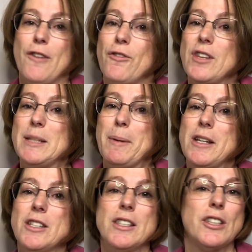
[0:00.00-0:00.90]
For these
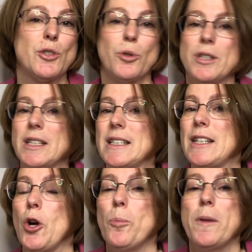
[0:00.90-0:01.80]
patients, the doors can
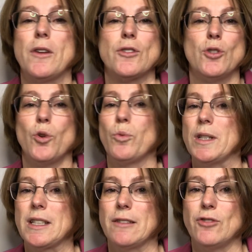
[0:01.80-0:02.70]
stay open. There's no
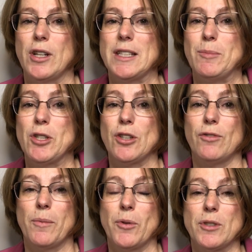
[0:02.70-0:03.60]
risk of transmission
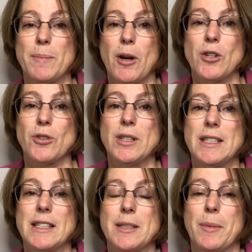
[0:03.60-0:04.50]
from the respiratory
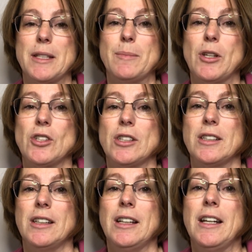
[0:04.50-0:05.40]
system, as mentioned,
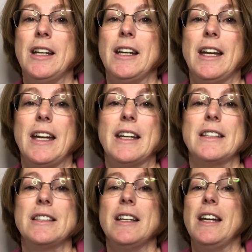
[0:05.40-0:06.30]

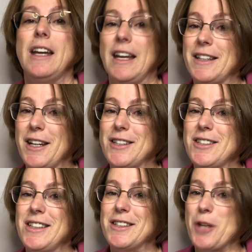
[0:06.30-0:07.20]
and hand
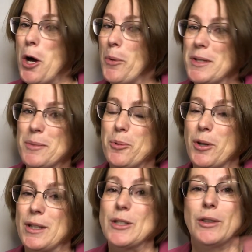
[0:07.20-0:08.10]
hygiene is always
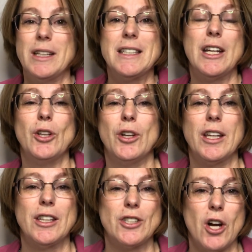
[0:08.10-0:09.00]
important. So let's take a look
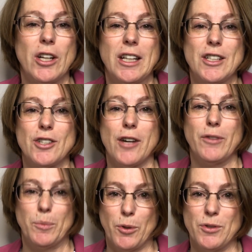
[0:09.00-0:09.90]
at the donning and
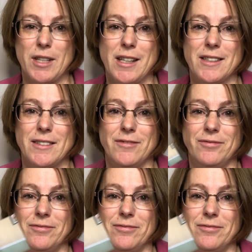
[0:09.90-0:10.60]
doffing process.